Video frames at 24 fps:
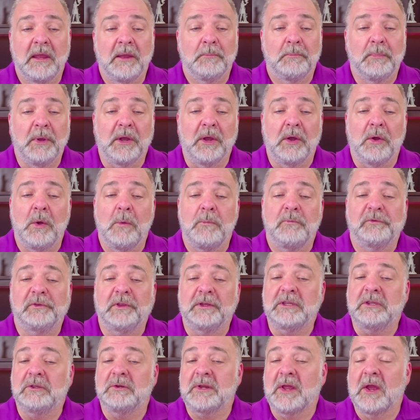But
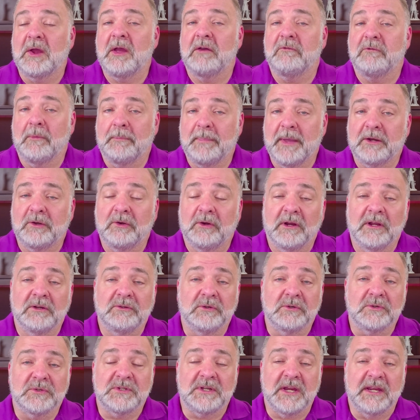hopefully you now have a better
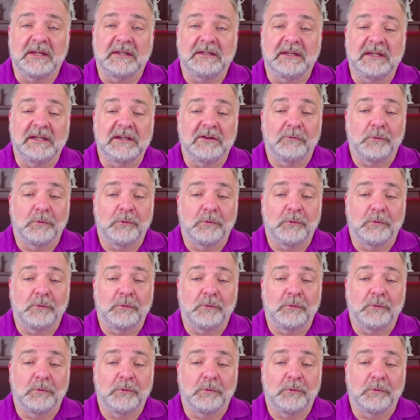understanding